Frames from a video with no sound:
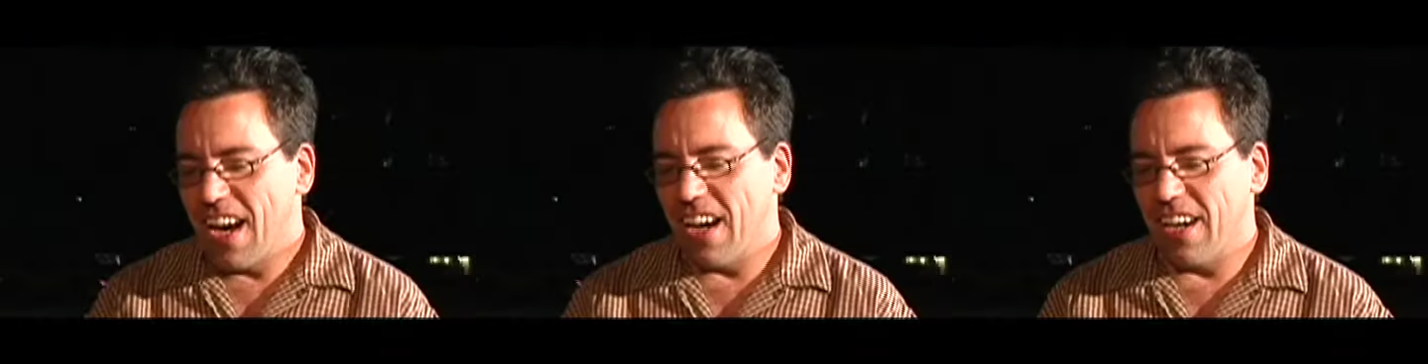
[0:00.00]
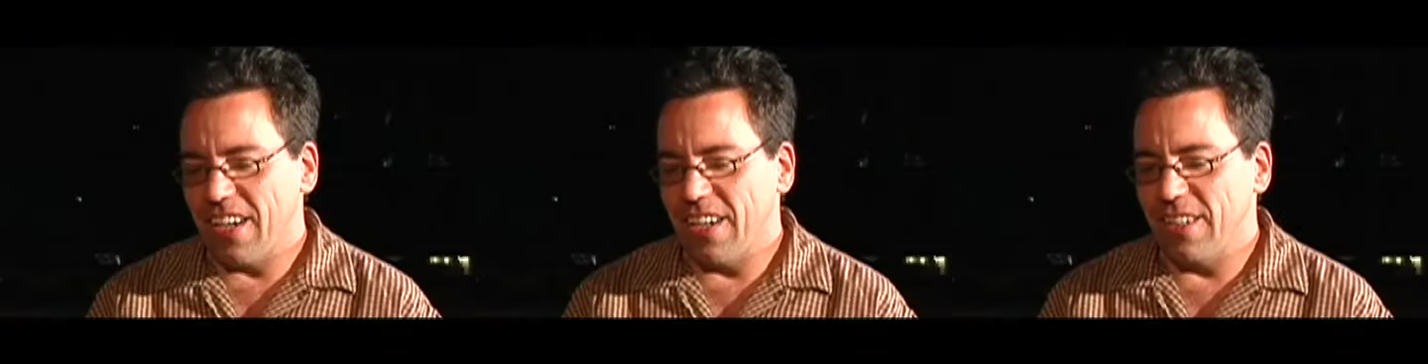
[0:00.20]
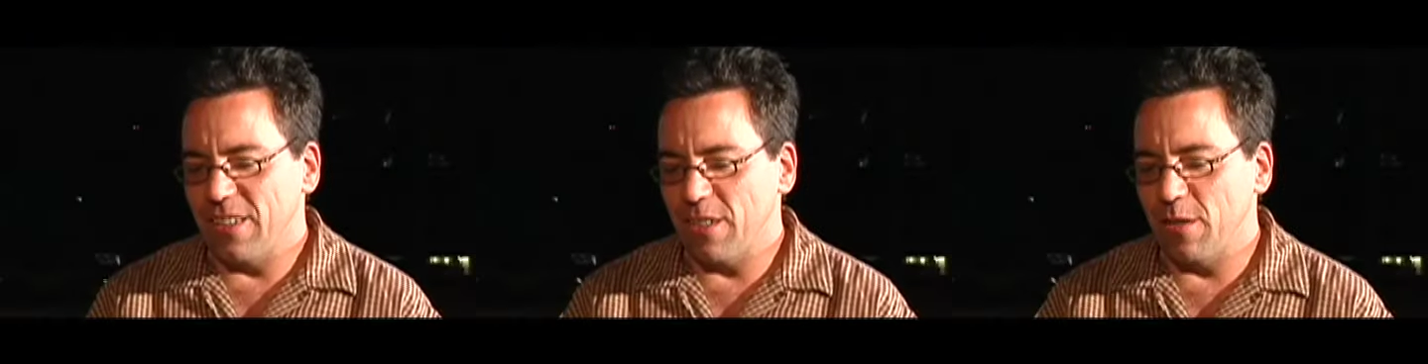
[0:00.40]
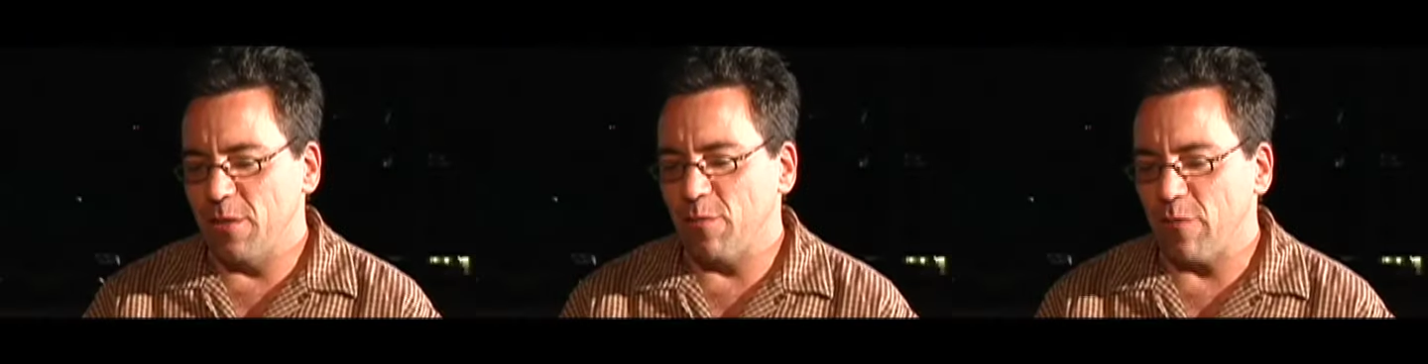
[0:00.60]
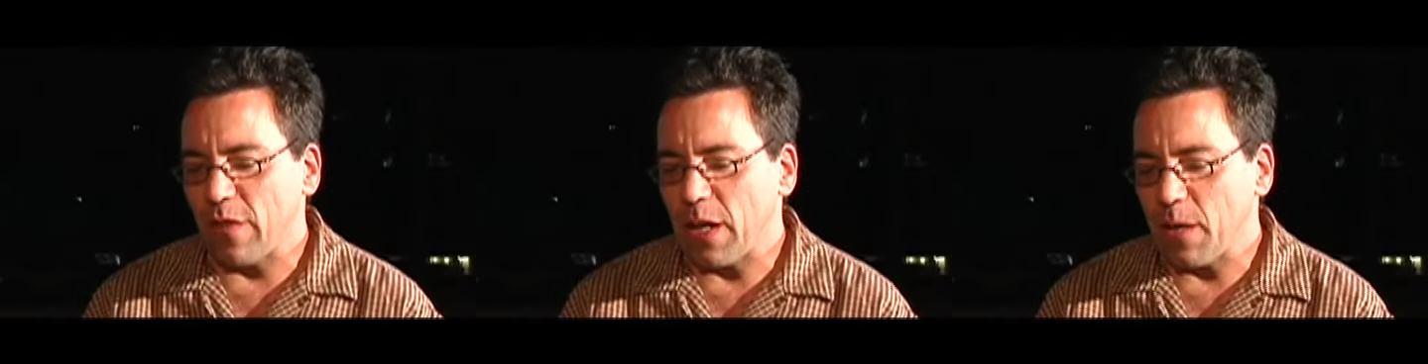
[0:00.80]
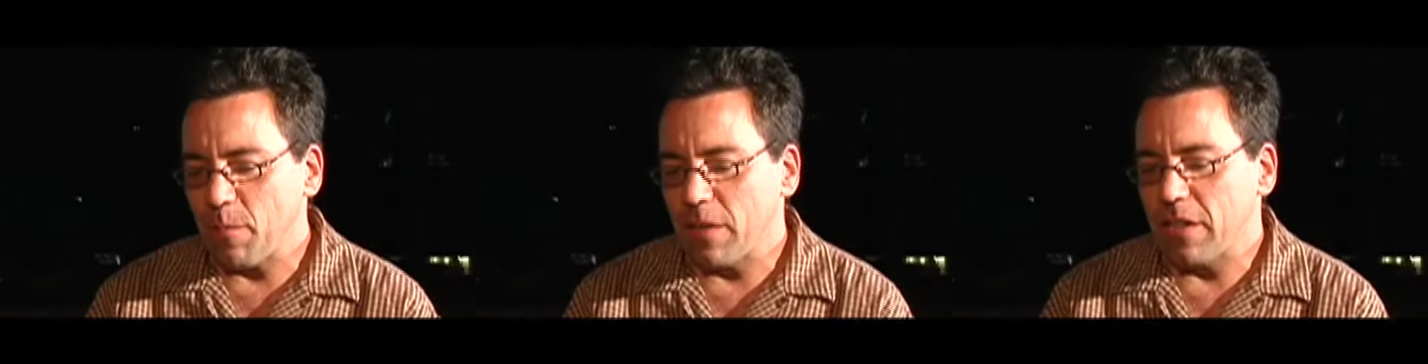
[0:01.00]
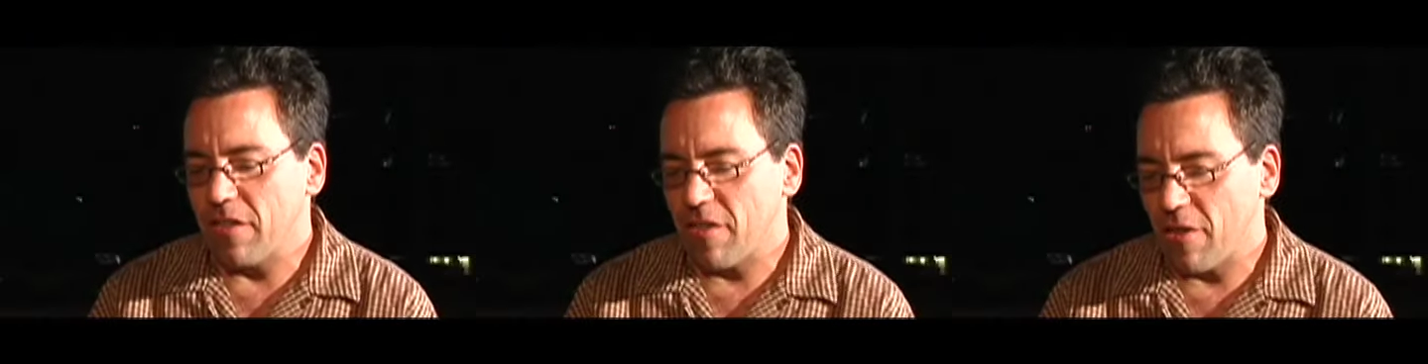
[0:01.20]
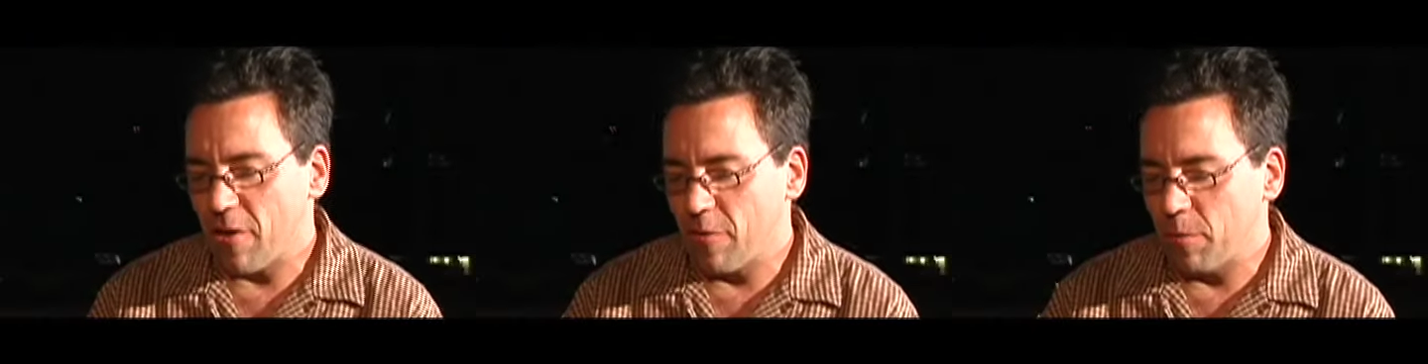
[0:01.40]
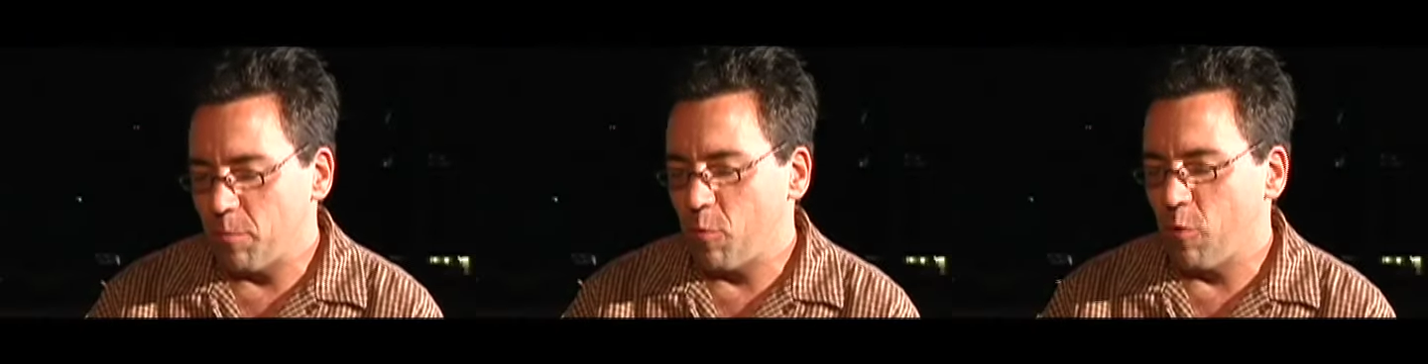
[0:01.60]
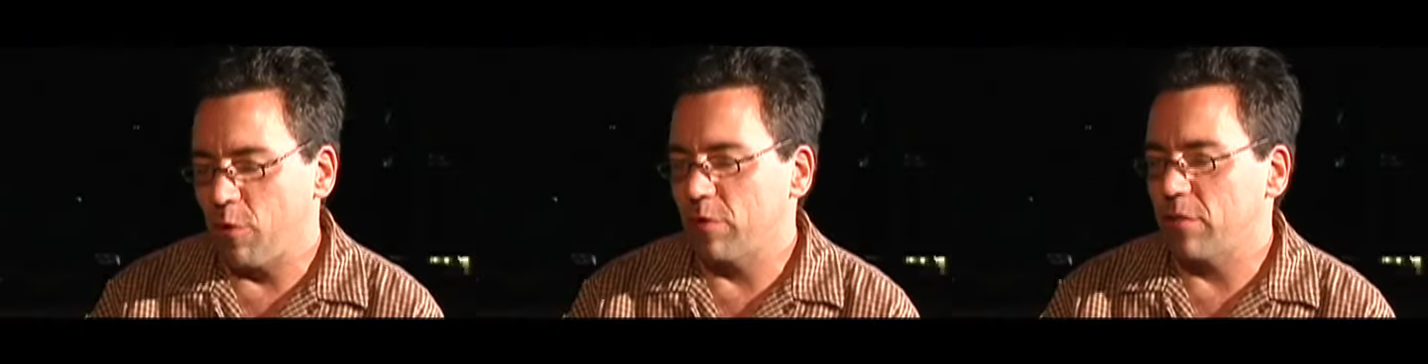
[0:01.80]
Uh, the family is so
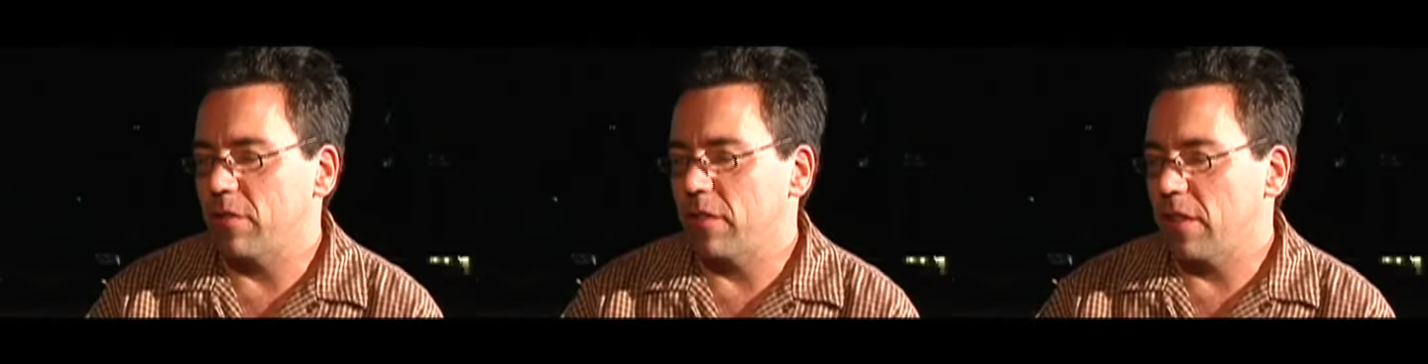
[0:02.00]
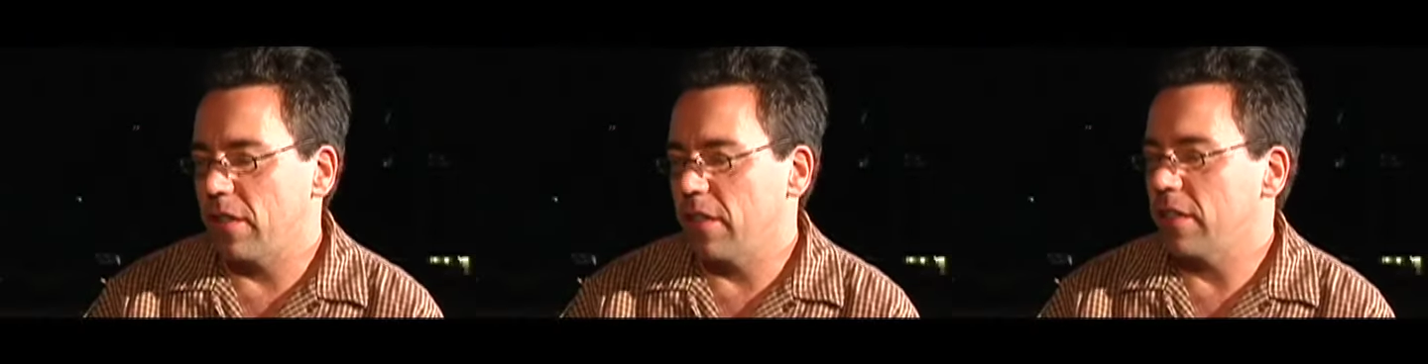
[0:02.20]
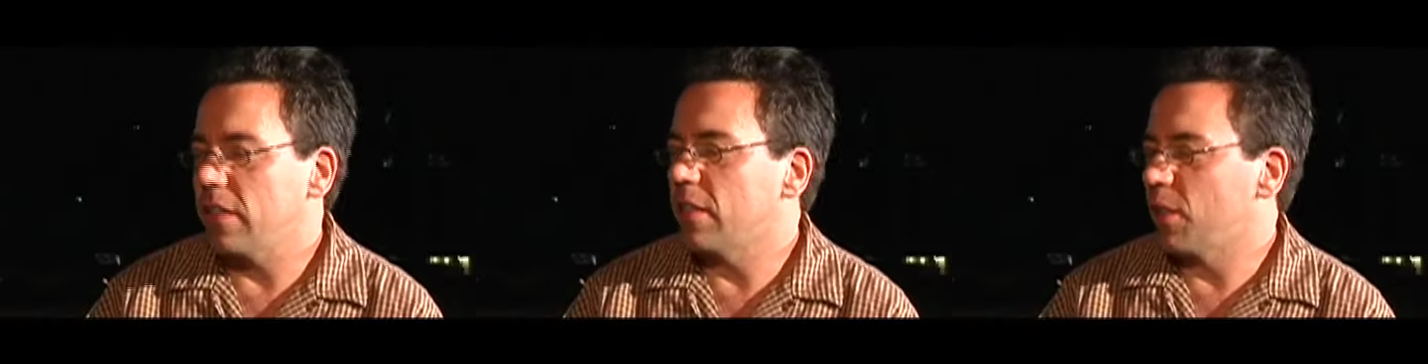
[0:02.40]
important uh,